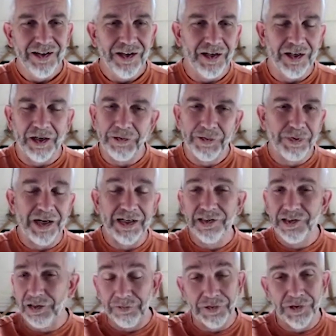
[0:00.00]
And I was
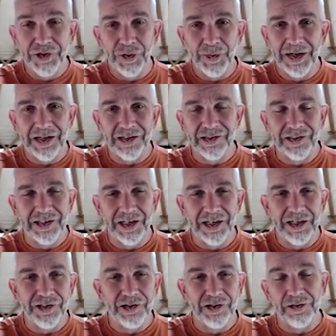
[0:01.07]
practicing for 2 hours a
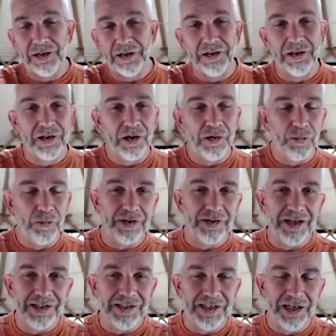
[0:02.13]
day so that I could cope with an
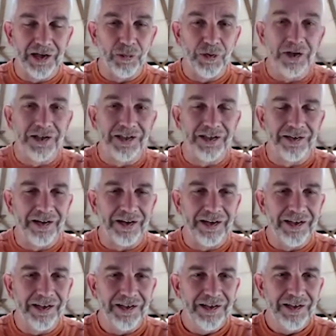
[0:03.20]
8-hour working day
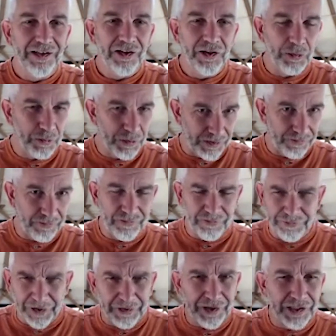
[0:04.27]
that was
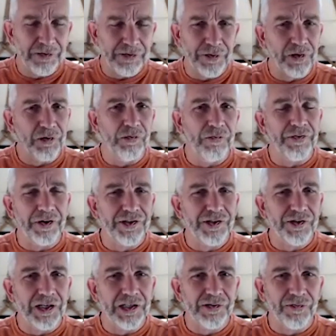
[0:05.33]
very difficult and very
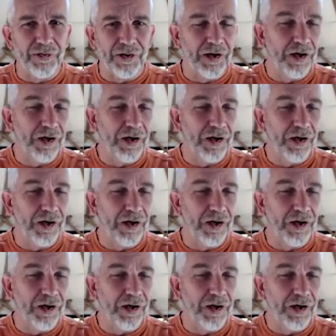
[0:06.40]
stressful.